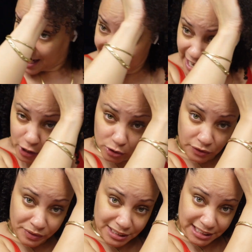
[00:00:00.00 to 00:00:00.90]
I use it
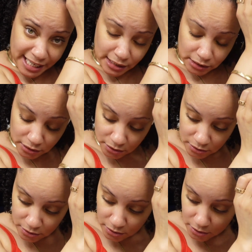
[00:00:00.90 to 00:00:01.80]
for detangling.
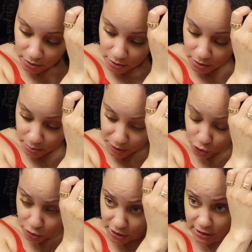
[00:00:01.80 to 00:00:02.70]
But
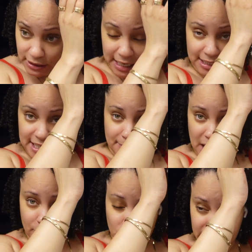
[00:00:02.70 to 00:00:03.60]
you can just, at the same time, you can